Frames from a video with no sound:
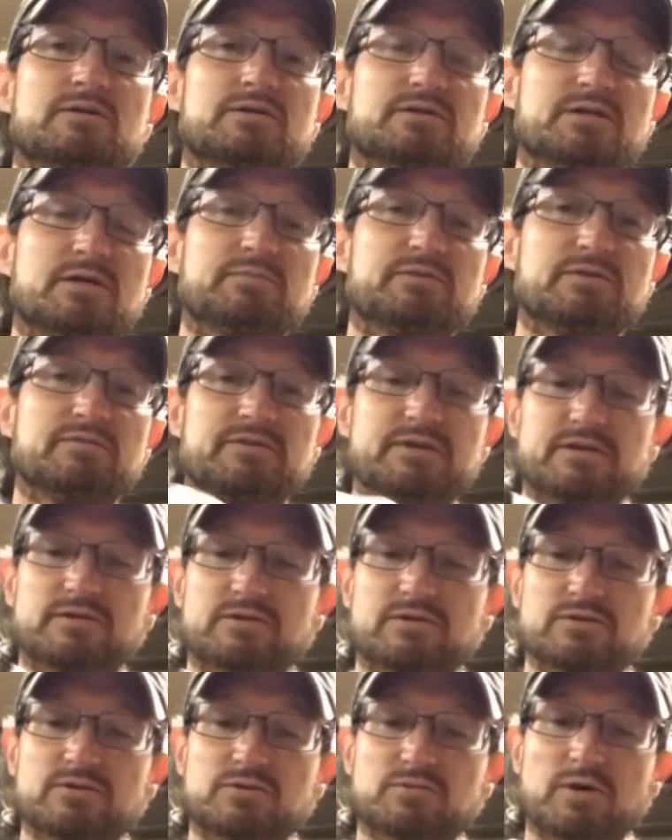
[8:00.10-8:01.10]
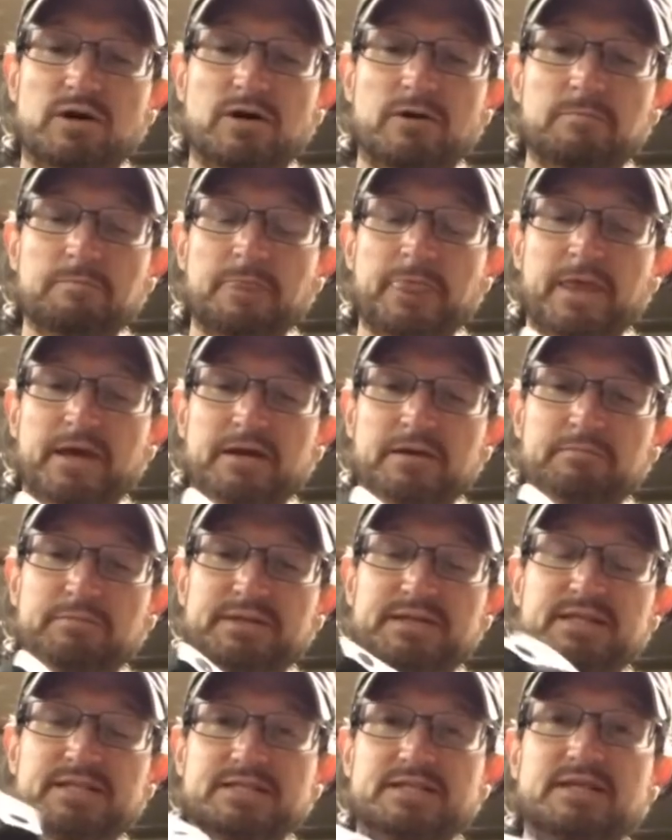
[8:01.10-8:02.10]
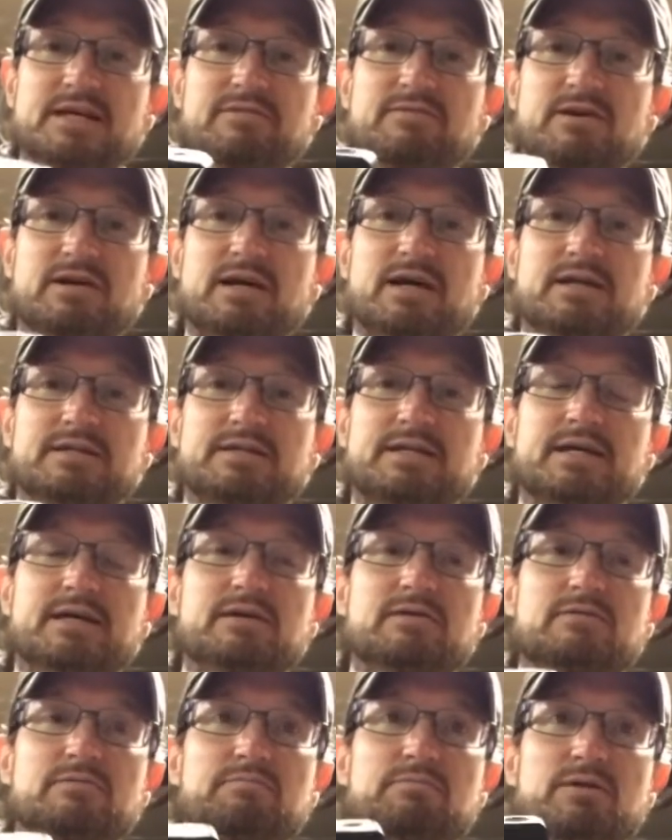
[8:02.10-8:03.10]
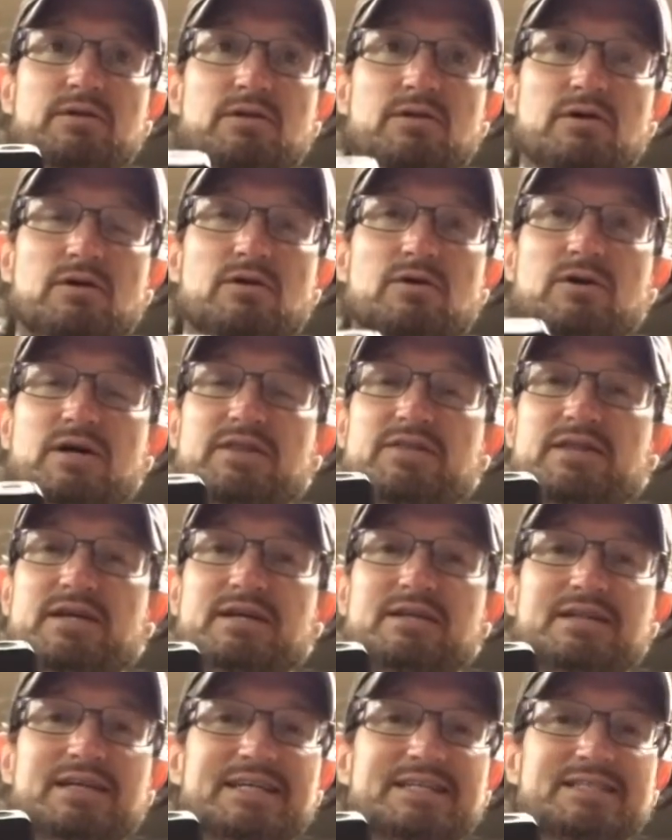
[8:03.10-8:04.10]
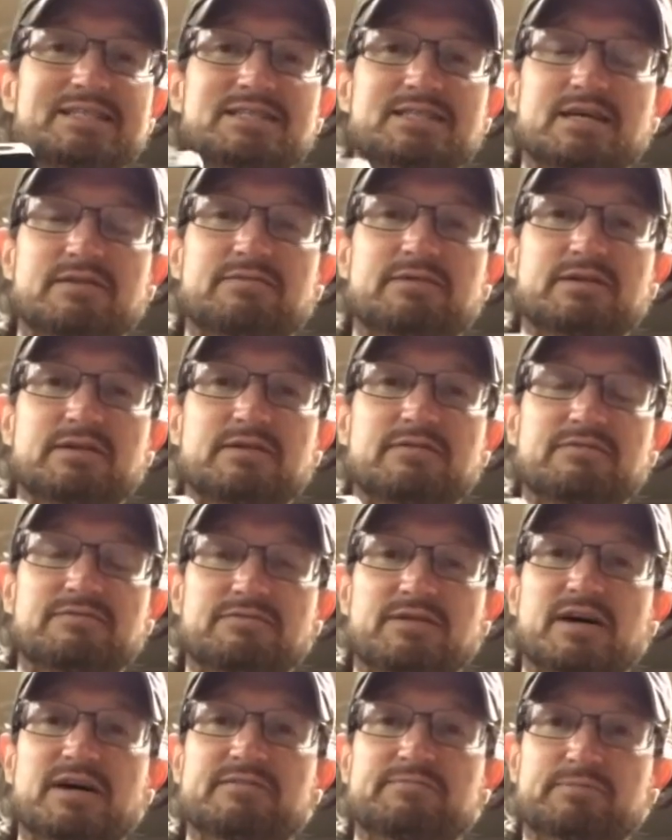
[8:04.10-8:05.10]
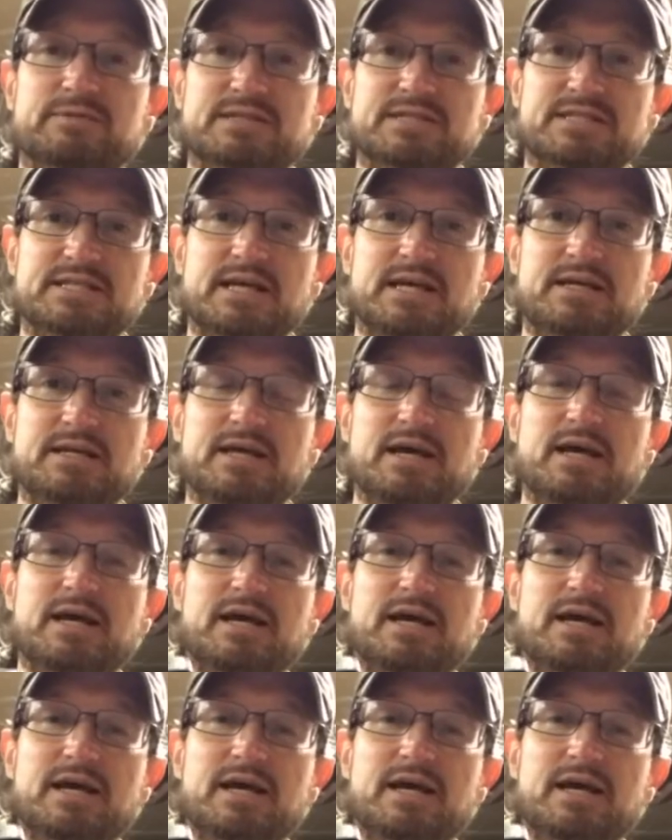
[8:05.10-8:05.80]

to jump your vehicle as well, but this never got down below, I think, like seventy-five percent.